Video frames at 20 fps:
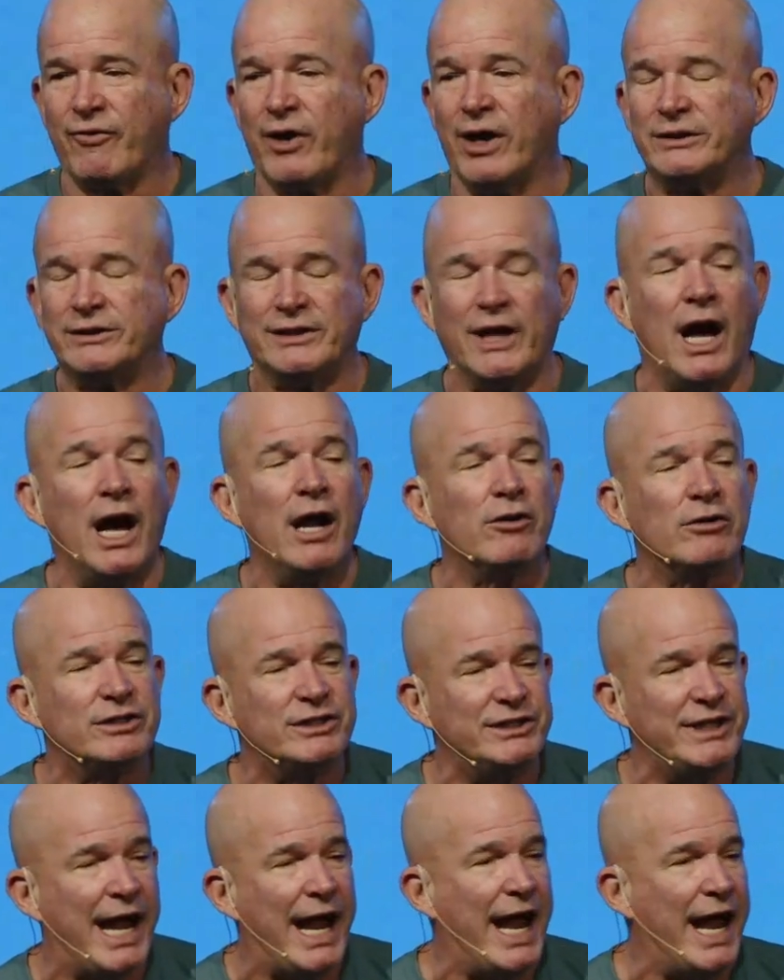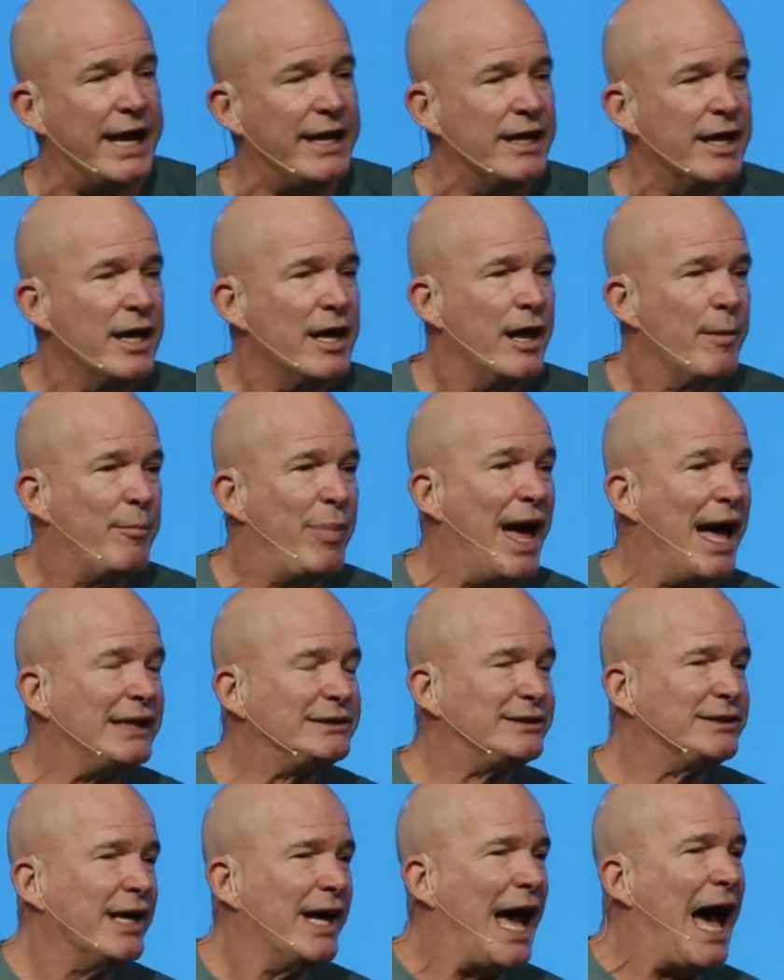for us to understand
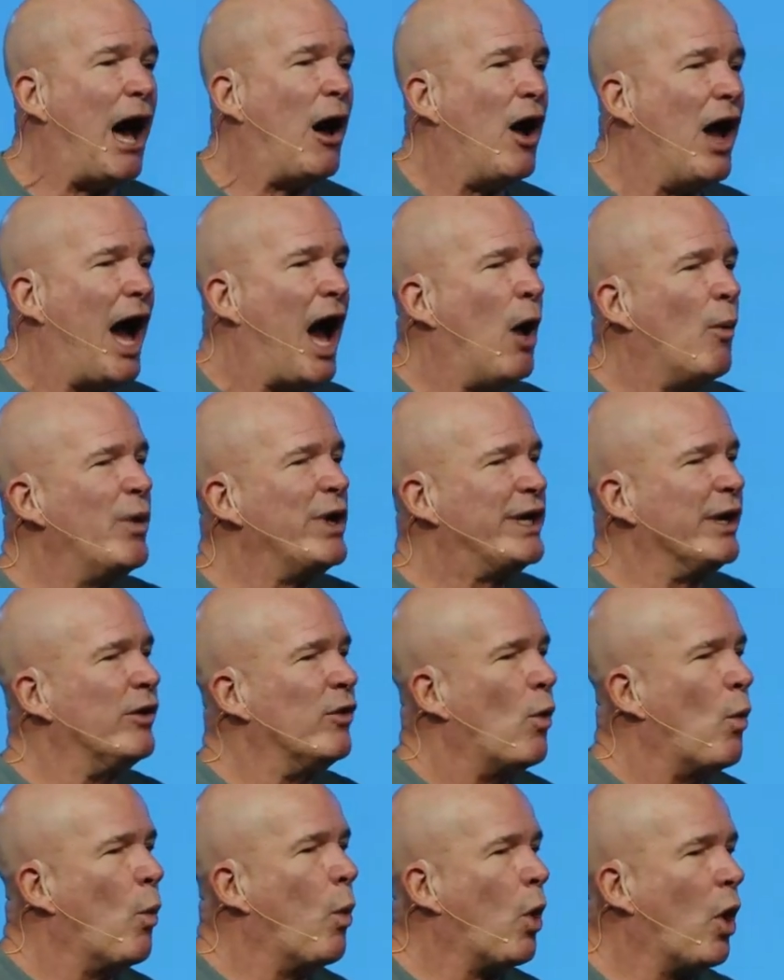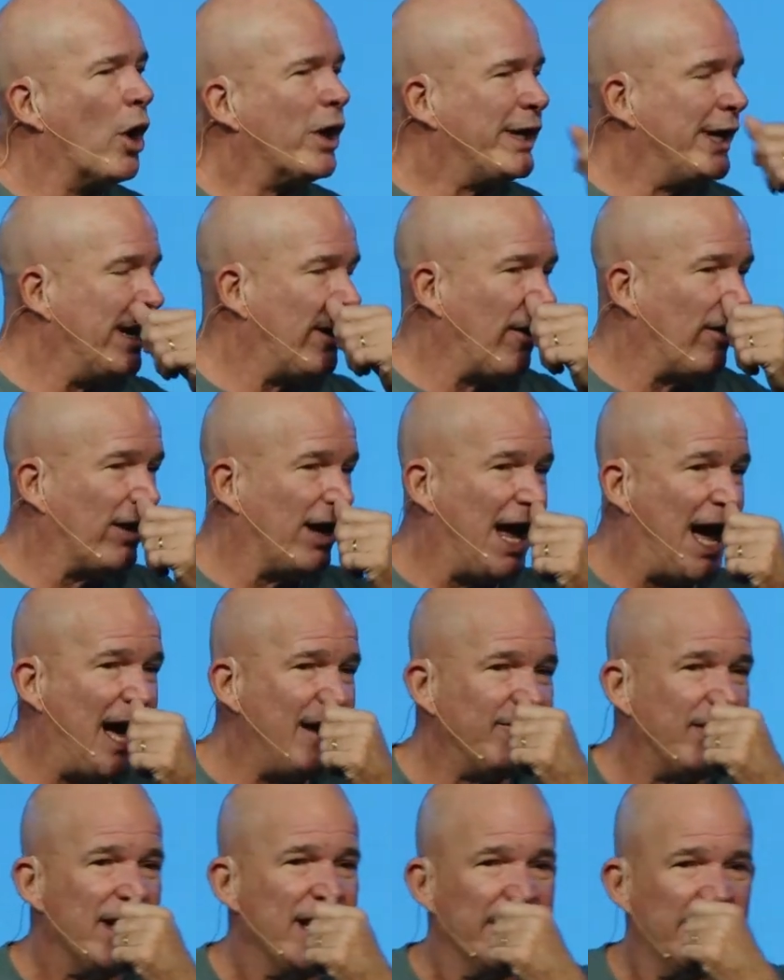best how we can work in our
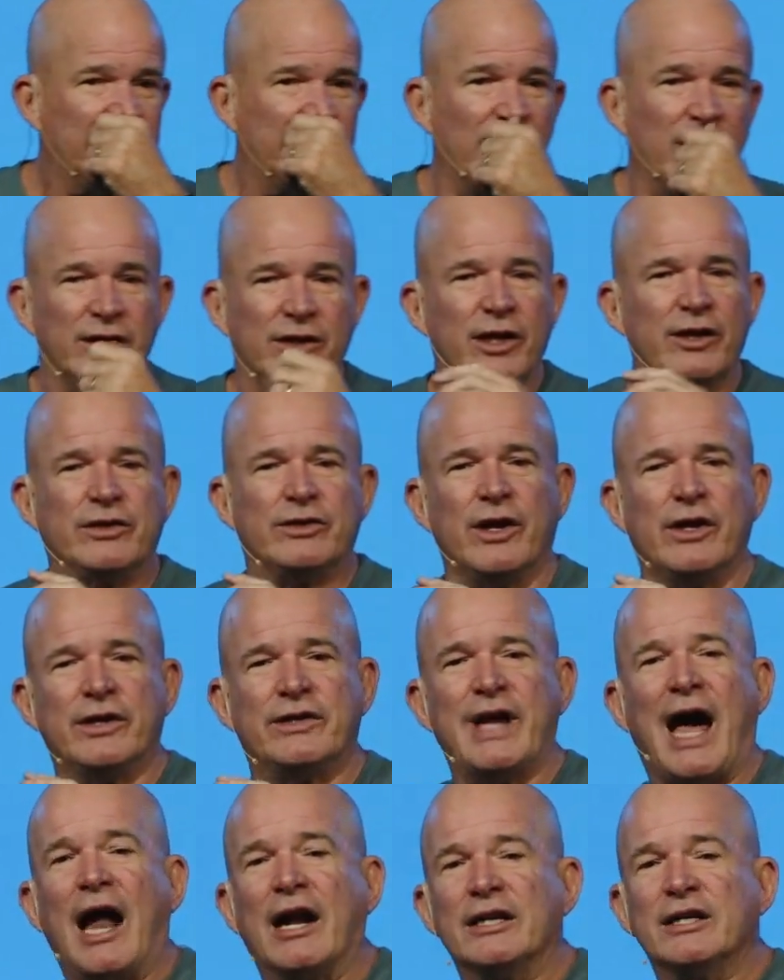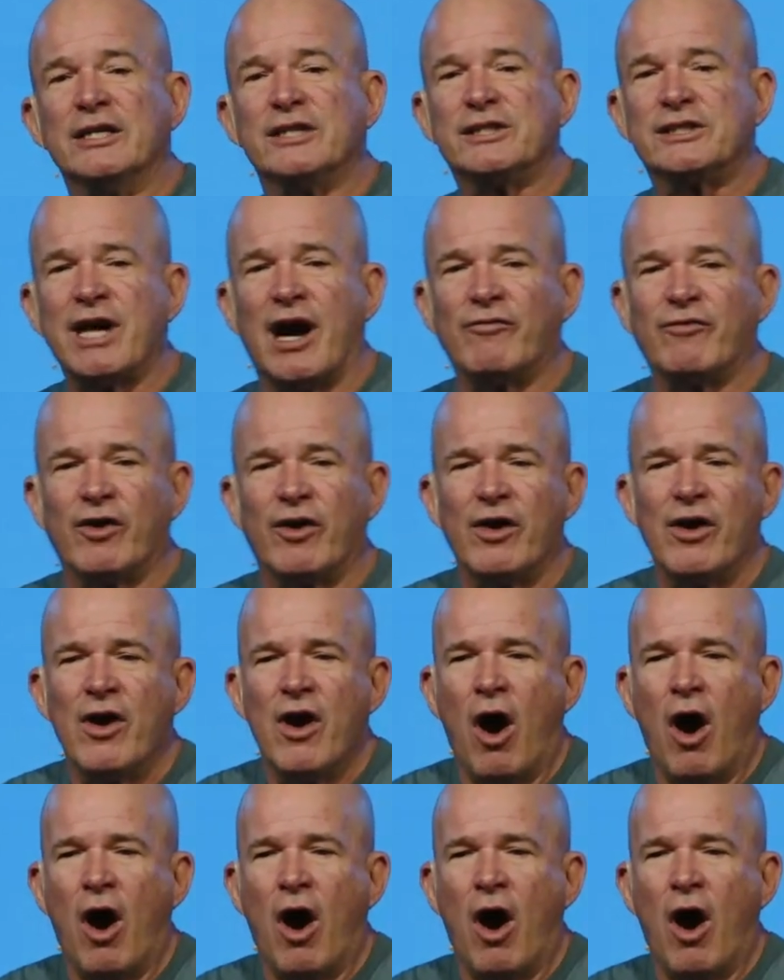life, how to discover